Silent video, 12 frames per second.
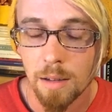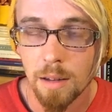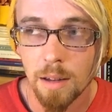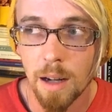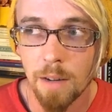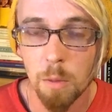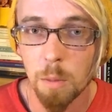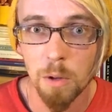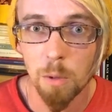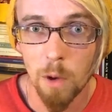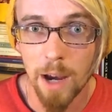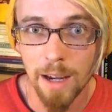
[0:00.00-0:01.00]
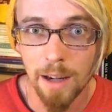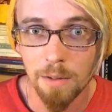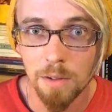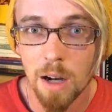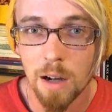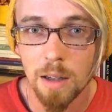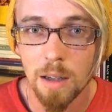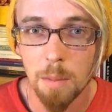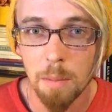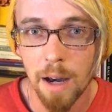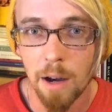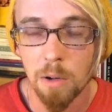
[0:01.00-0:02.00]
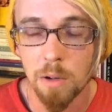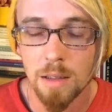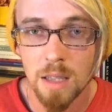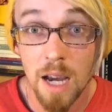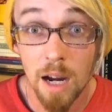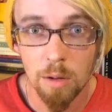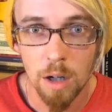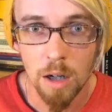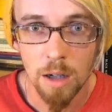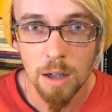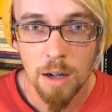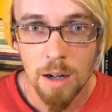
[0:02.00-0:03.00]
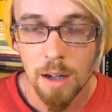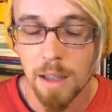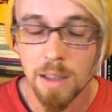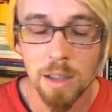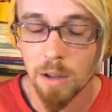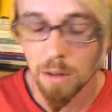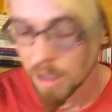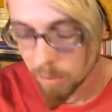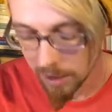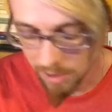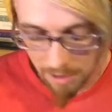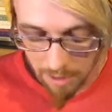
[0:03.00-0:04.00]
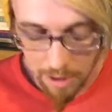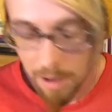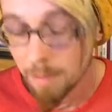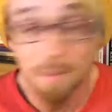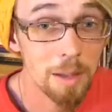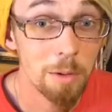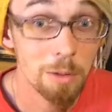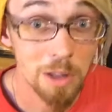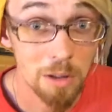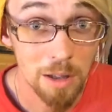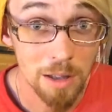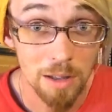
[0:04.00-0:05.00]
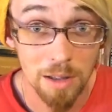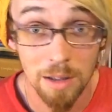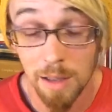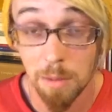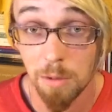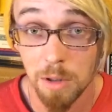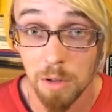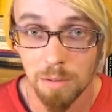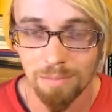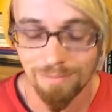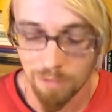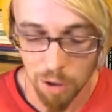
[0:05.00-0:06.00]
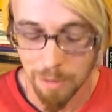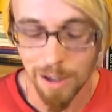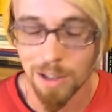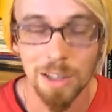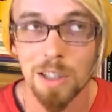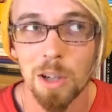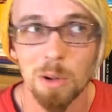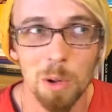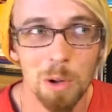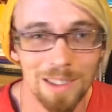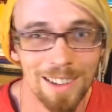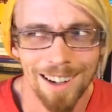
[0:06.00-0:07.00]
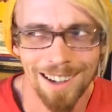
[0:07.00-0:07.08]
ineffable way of talking about terror. And so, anyways, let me read you, oh my gosh, it's so cool!